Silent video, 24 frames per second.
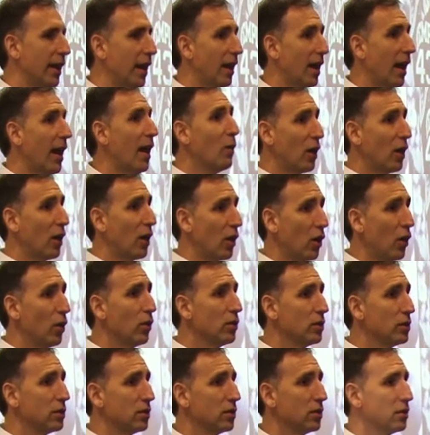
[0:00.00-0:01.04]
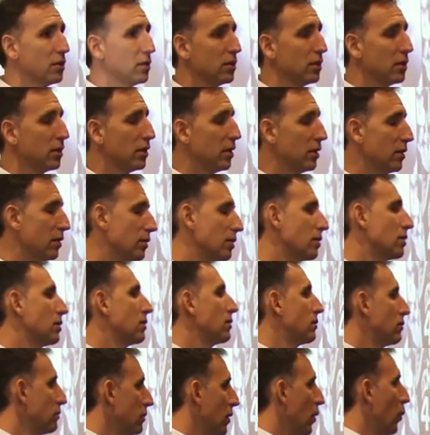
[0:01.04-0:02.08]
And with coach
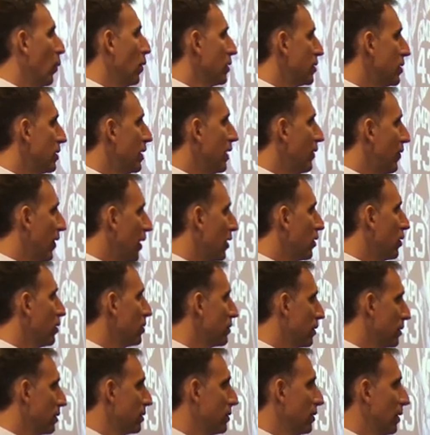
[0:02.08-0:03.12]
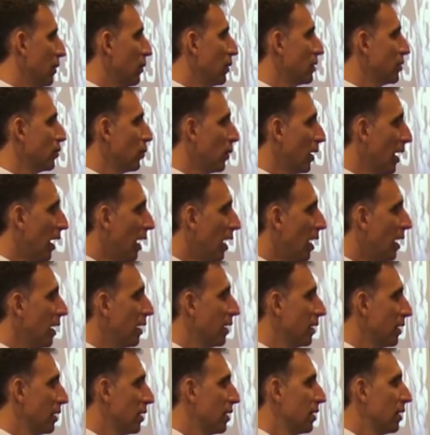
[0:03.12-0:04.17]
was difficult, it was really
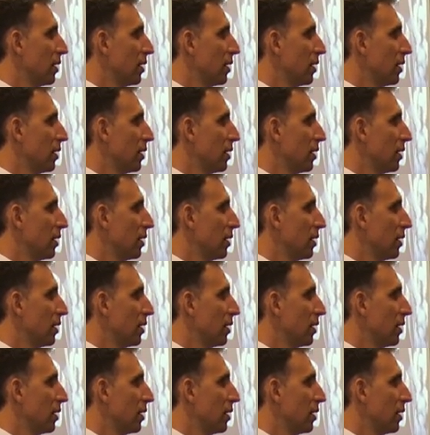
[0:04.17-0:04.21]
hard.